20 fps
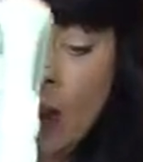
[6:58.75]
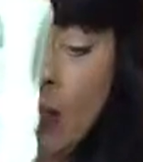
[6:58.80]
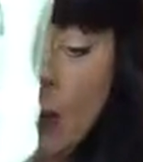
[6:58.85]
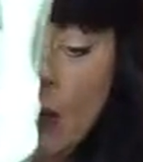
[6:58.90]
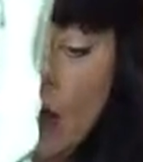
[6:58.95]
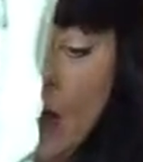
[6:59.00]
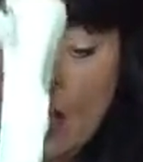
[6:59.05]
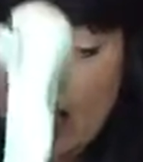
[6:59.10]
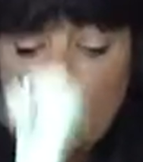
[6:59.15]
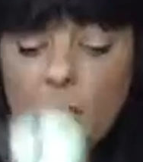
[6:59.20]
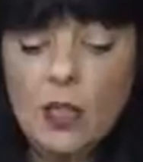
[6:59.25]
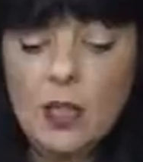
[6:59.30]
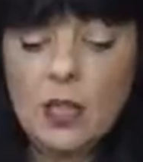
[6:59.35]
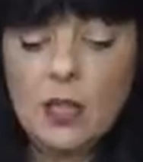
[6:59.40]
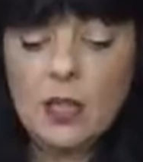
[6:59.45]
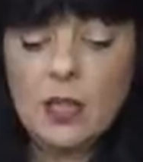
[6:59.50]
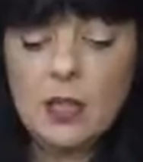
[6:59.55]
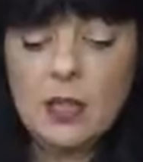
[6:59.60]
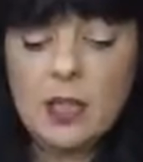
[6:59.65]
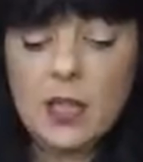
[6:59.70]
Okay, so you can
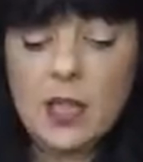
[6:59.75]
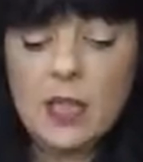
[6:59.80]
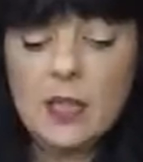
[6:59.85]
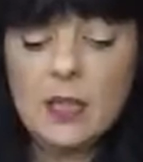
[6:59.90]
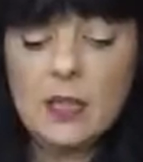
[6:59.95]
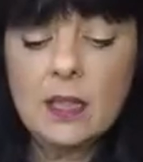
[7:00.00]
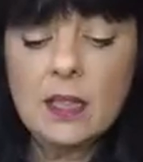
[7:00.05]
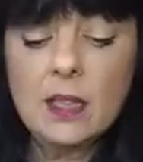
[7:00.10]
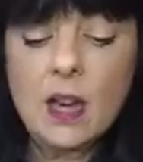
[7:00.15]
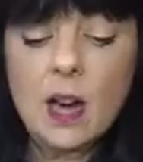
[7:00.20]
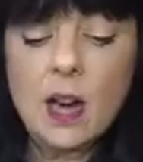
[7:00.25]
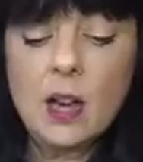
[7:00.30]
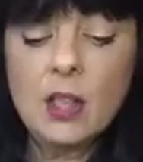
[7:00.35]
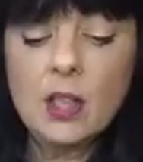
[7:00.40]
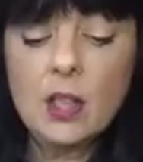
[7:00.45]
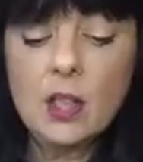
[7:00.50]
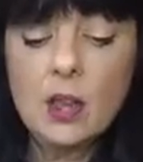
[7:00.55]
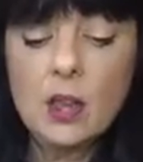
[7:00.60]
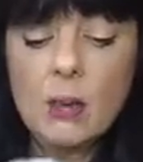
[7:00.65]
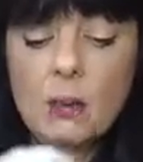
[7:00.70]
see it's starting
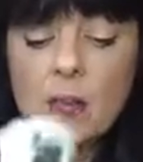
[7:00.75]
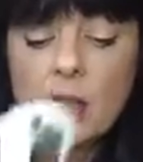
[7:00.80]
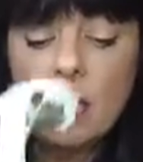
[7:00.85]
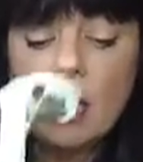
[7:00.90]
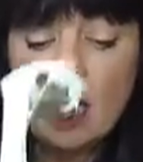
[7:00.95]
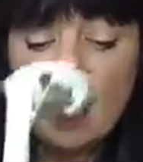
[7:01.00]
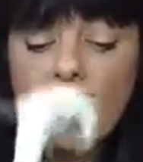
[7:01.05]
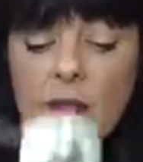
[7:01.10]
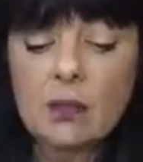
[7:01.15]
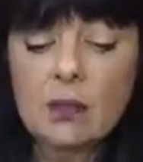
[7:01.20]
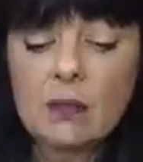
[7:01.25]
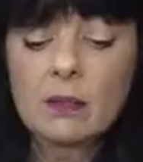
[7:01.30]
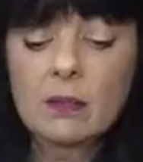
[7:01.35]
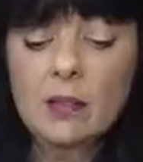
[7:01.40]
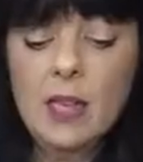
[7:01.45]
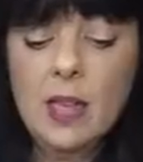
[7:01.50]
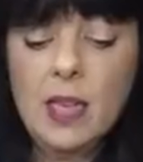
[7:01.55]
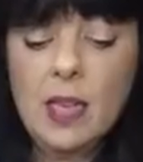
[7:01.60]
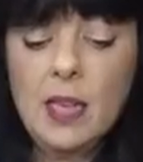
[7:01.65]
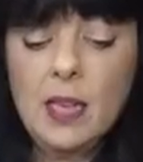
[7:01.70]
to come together,
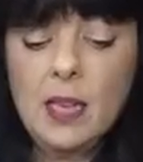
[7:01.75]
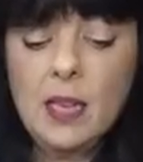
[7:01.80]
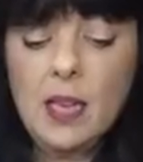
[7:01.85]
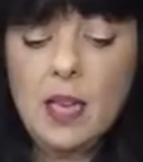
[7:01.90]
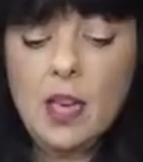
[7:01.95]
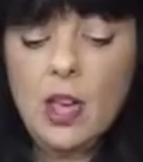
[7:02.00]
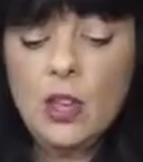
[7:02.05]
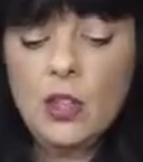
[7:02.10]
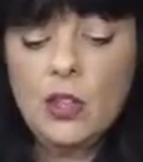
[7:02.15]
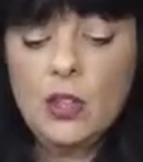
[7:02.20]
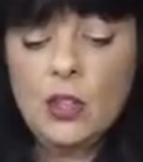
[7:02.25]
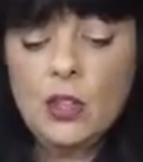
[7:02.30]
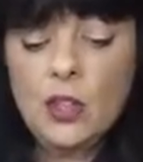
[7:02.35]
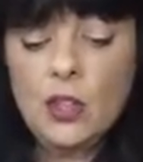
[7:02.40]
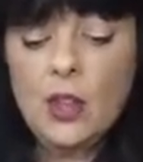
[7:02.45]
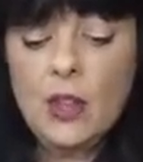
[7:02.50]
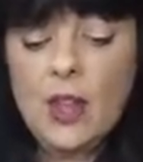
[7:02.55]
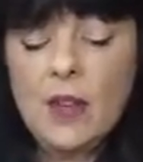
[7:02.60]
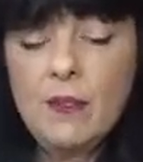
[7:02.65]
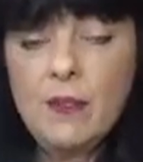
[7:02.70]
okay?
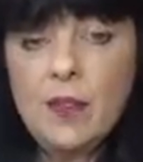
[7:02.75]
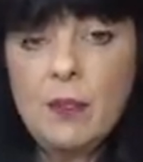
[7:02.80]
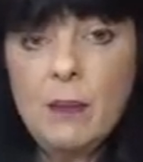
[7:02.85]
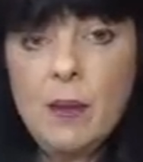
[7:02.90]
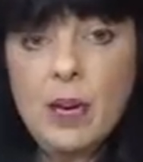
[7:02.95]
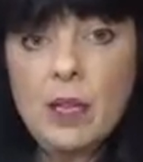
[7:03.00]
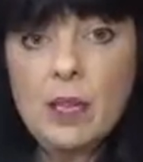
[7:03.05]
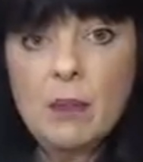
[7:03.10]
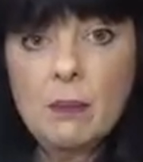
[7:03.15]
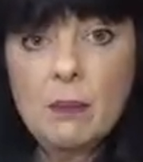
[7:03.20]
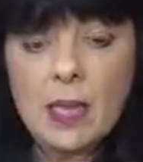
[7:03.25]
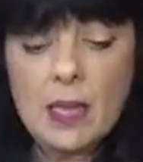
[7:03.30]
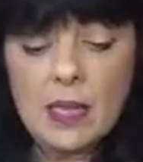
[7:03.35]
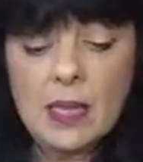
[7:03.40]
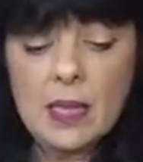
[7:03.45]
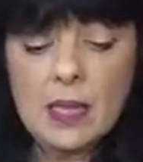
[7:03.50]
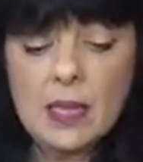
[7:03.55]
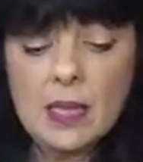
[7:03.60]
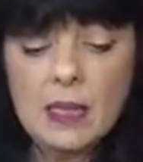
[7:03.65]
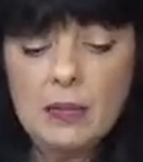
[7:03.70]
Stir that for about a
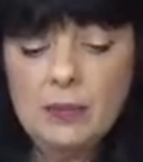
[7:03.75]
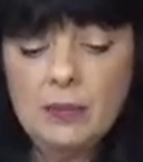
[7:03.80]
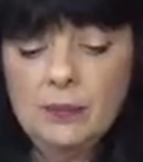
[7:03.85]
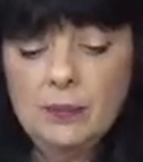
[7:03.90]
minute.